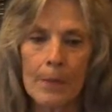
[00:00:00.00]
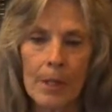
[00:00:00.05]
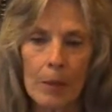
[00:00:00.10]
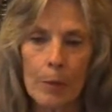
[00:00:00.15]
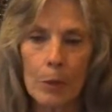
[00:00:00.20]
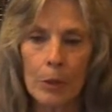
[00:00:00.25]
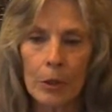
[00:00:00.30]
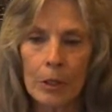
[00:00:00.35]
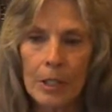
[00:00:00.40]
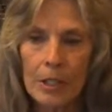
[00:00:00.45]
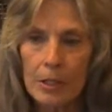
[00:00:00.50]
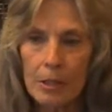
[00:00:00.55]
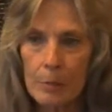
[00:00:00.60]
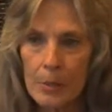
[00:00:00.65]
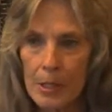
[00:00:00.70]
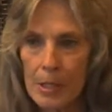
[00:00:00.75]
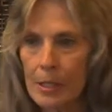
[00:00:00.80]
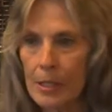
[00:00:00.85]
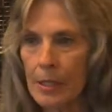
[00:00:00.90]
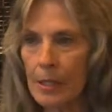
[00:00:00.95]
more
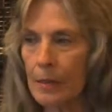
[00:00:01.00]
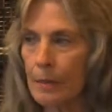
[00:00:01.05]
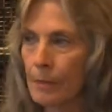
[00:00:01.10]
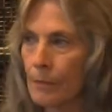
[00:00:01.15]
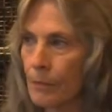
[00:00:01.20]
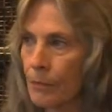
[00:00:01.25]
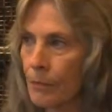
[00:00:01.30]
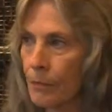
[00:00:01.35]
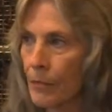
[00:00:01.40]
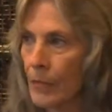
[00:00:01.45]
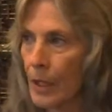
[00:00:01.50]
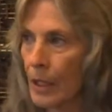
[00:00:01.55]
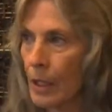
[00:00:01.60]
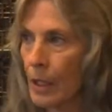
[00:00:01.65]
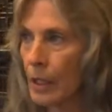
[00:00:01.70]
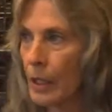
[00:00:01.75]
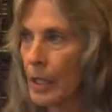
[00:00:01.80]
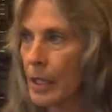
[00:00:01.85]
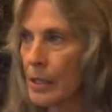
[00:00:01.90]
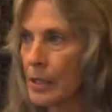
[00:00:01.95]
intimacy,
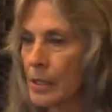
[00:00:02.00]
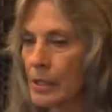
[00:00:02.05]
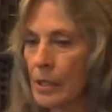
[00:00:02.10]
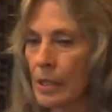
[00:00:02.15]
less